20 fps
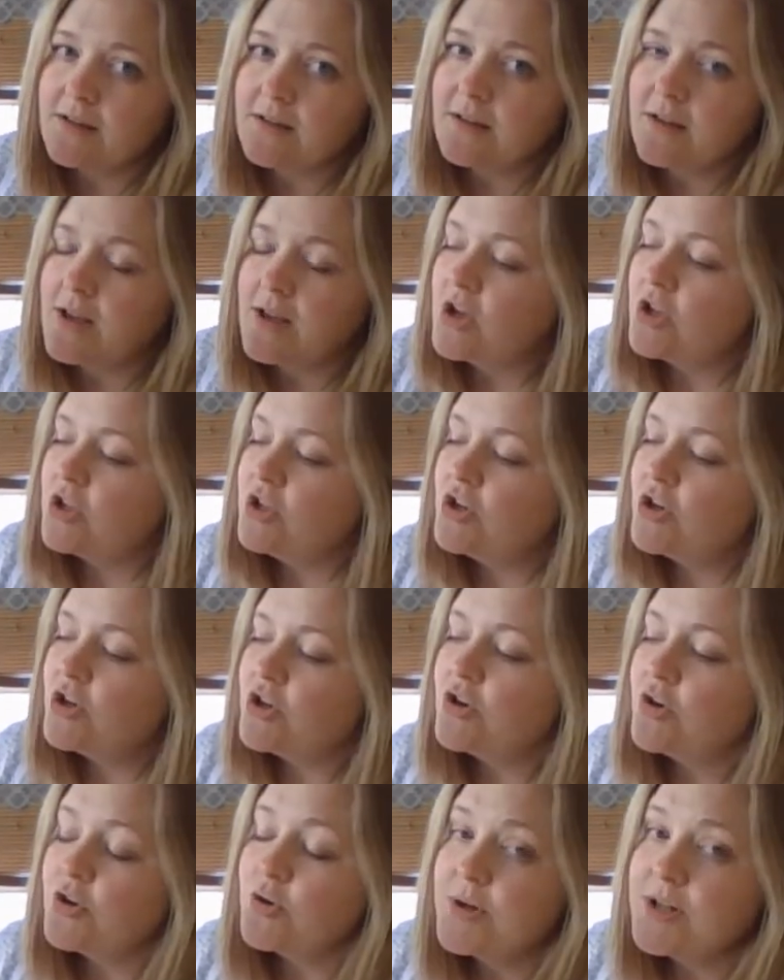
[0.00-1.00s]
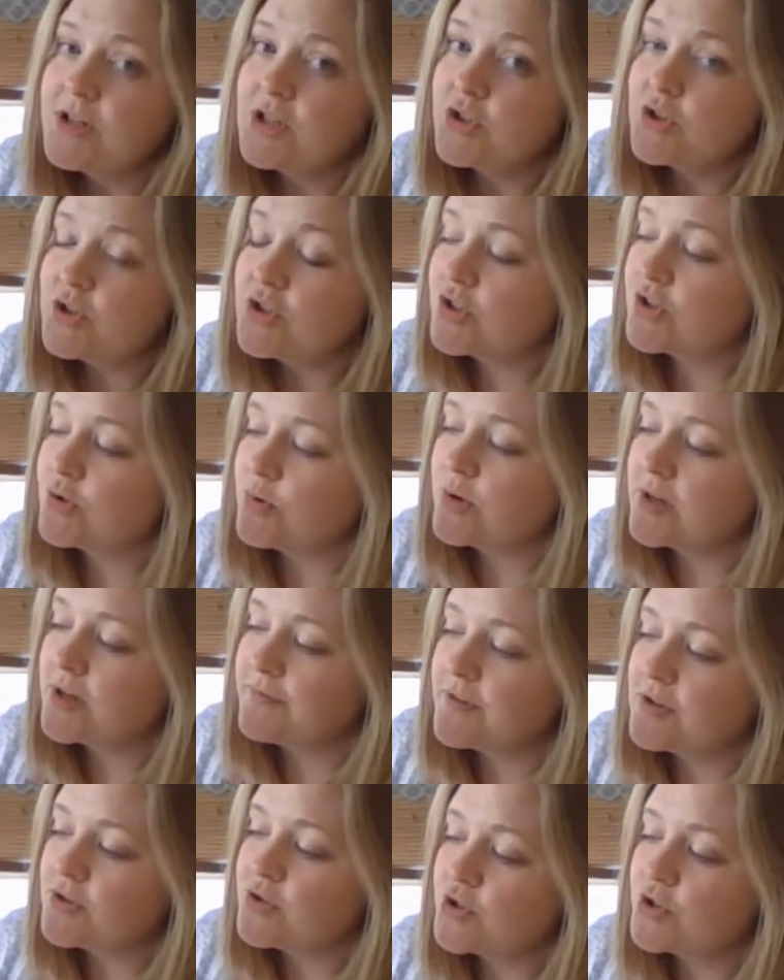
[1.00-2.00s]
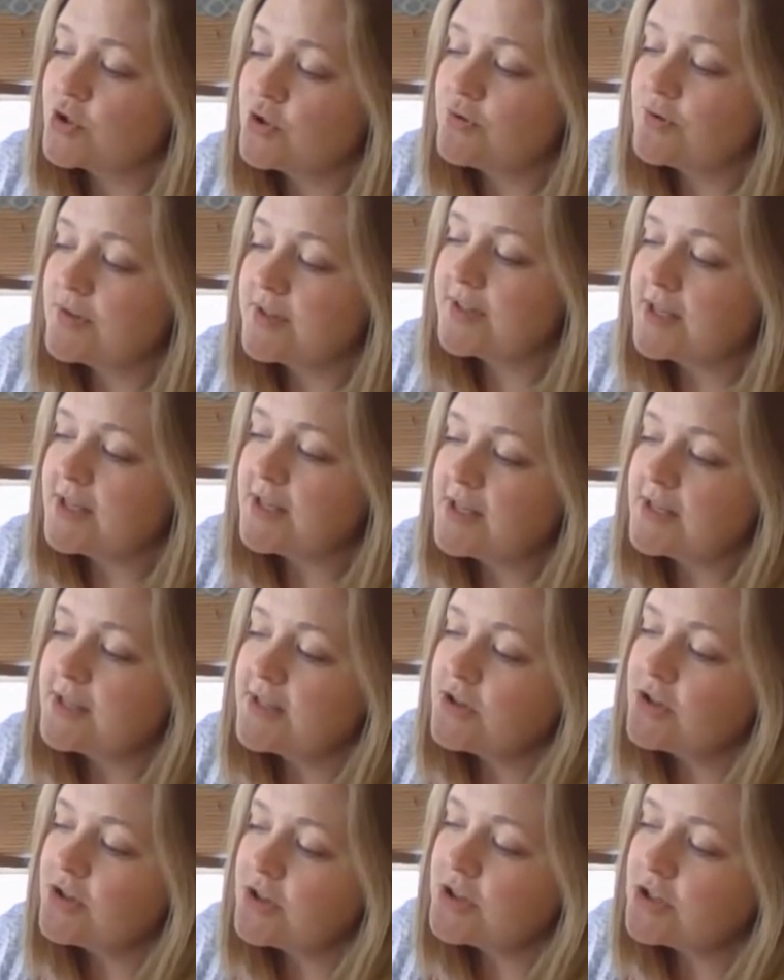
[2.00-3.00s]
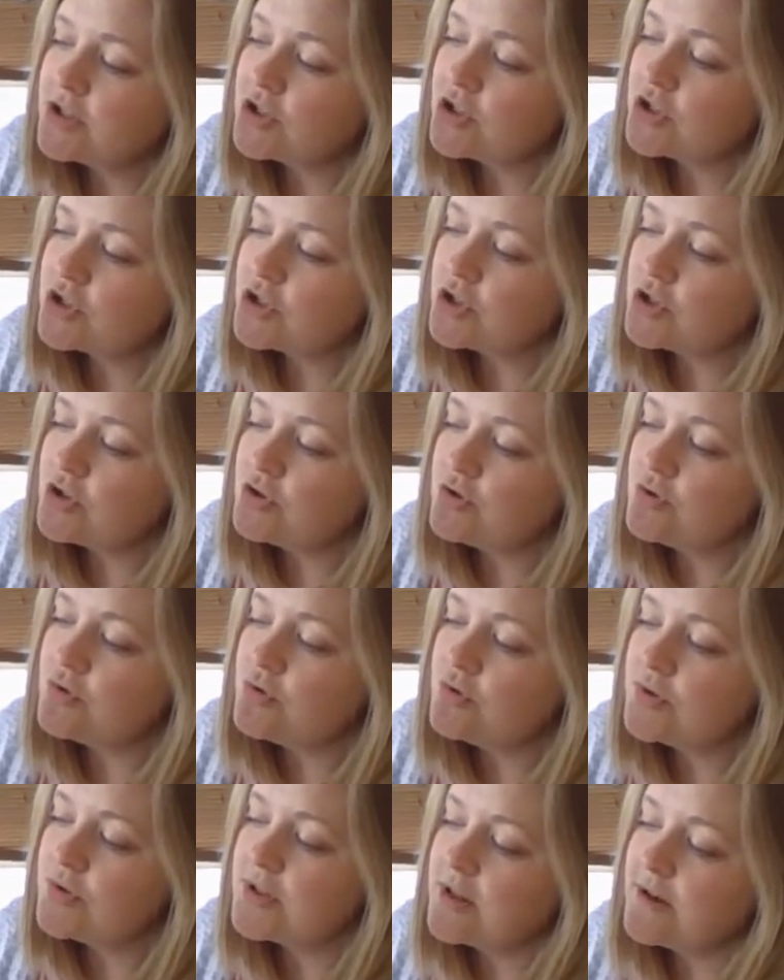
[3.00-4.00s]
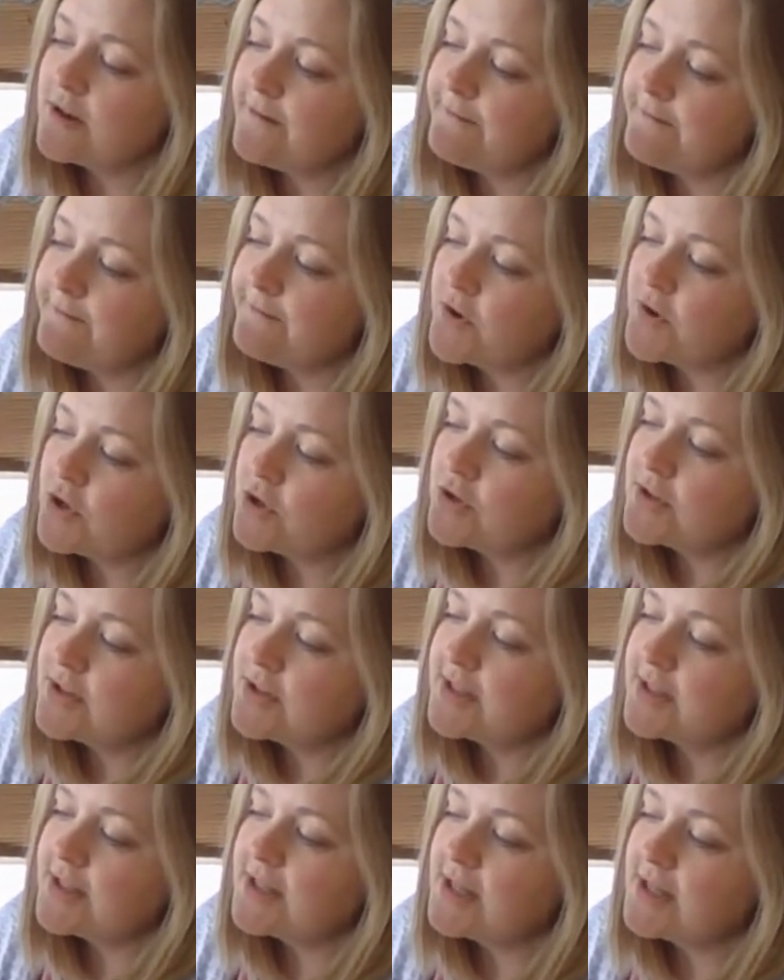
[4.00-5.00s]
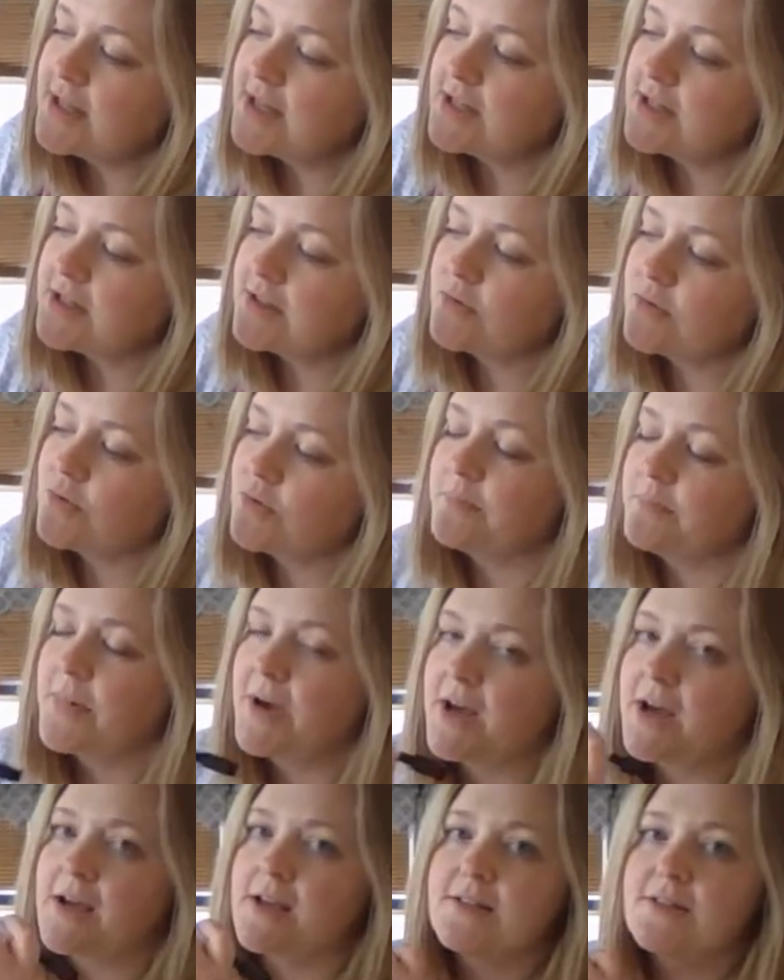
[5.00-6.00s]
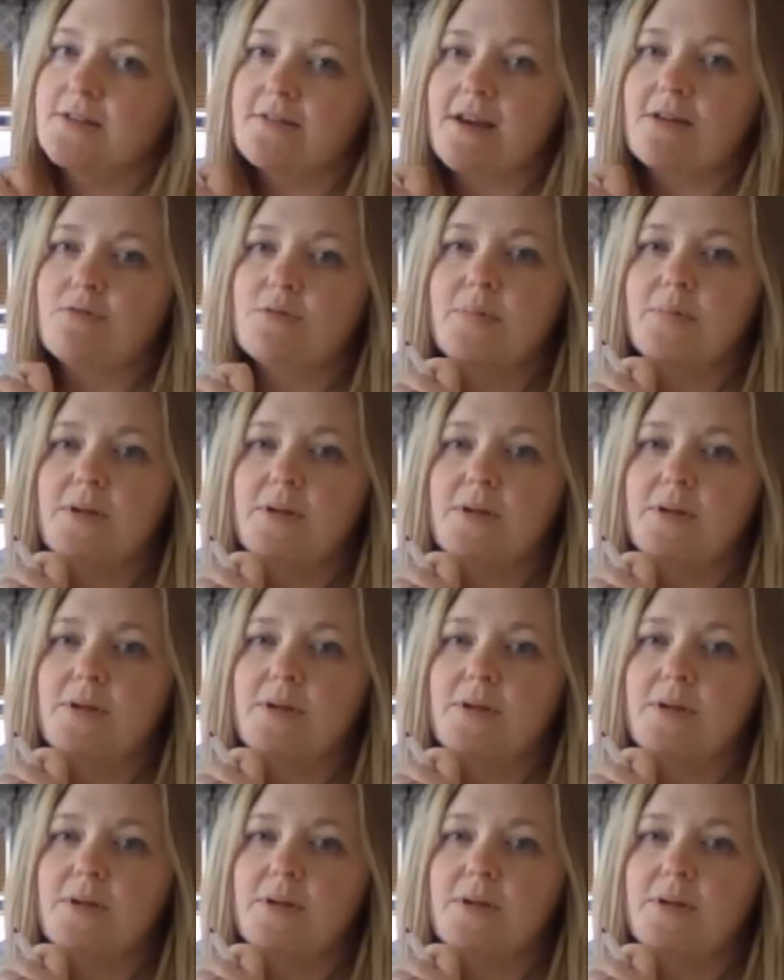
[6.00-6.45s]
you're going to sort. If there's two C's, you're going to choose the first C to sort by. So that would be a